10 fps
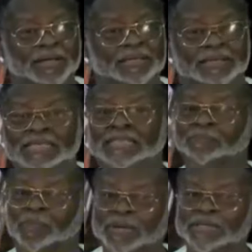since
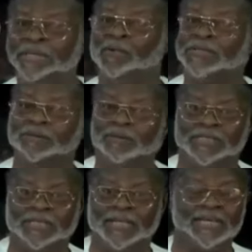that policy was
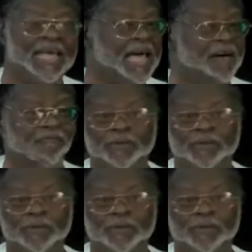enunciated, and